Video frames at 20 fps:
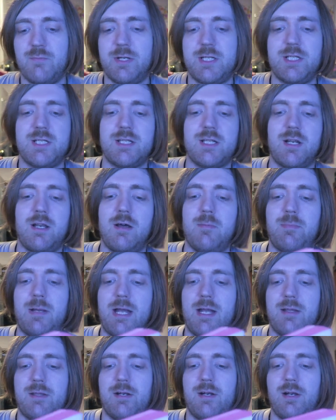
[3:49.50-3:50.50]
which is a lot
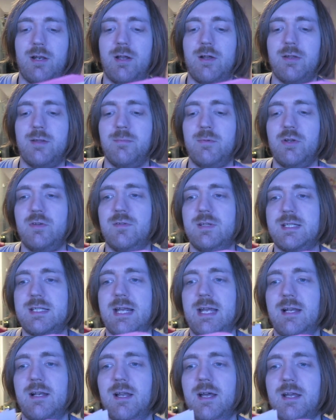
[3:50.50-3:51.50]
better than a lot of the movies
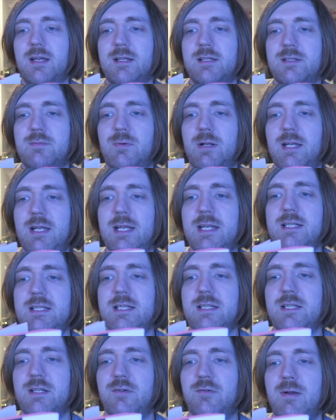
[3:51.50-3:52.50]
Nate likes. Well, it is,
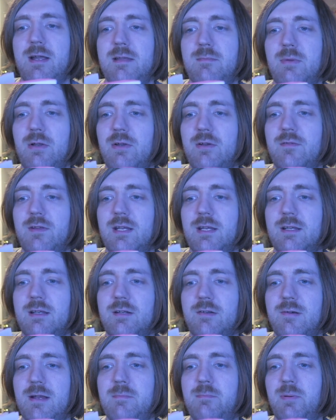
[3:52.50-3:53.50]
it's a great movie.
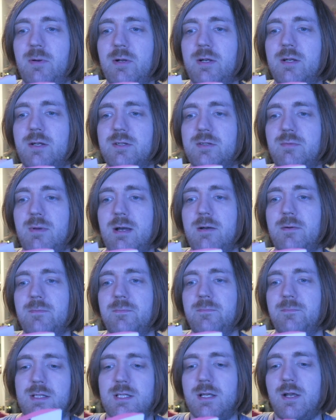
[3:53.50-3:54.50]
Great book as well.
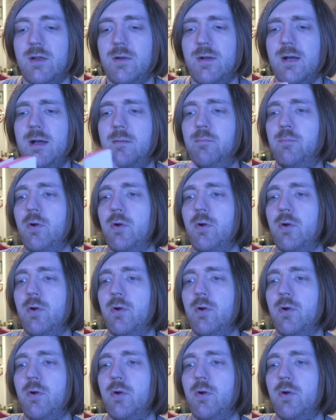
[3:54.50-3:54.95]
So uh,